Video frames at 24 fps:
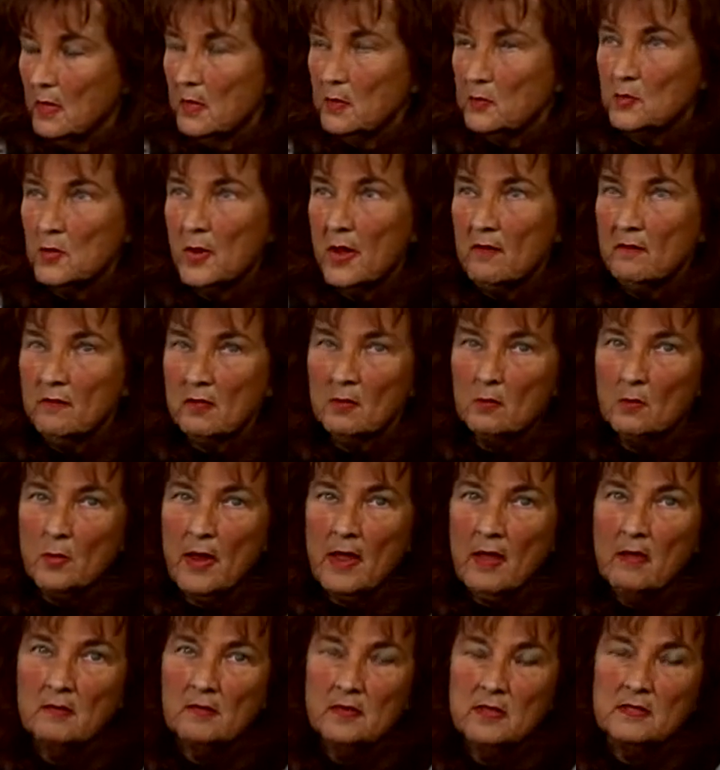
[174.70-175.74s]
travel
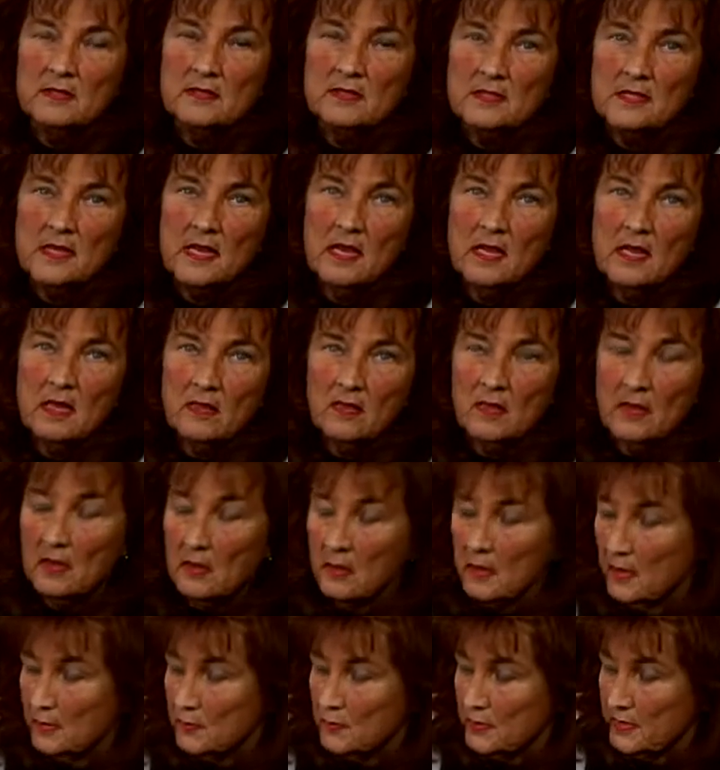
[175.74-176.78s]
around and see the
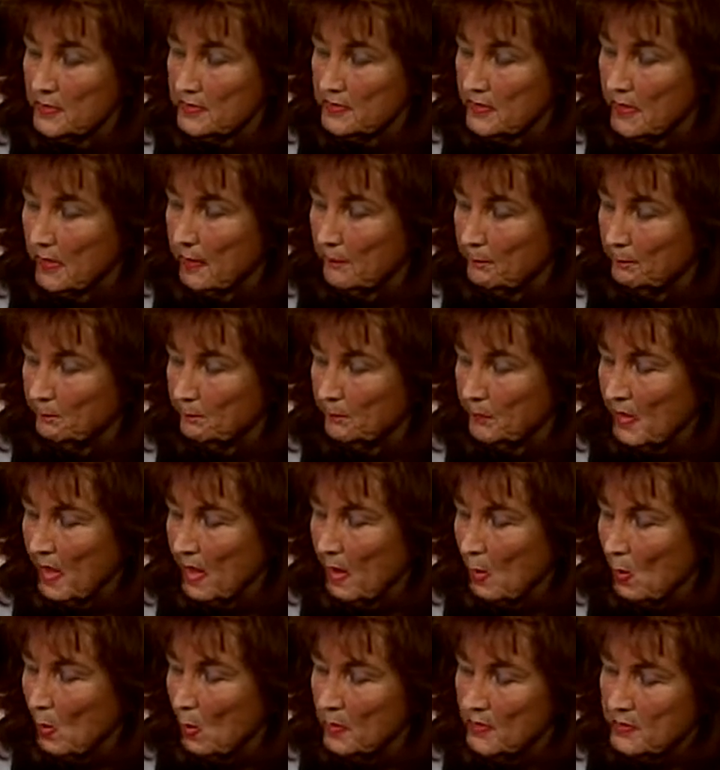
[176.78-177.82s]
countryside.
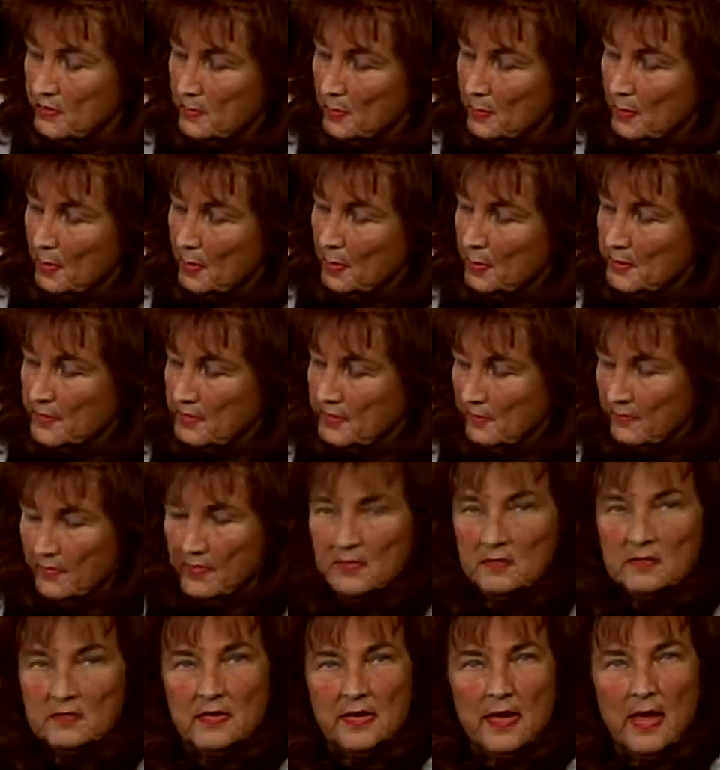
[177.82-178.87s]
What is the purpose of
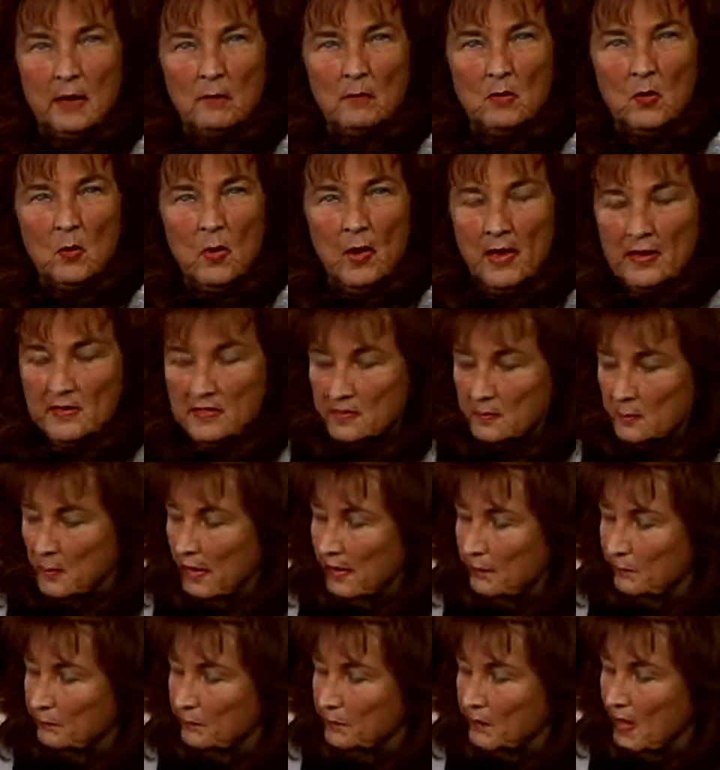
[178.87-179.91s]
this game, you ask me?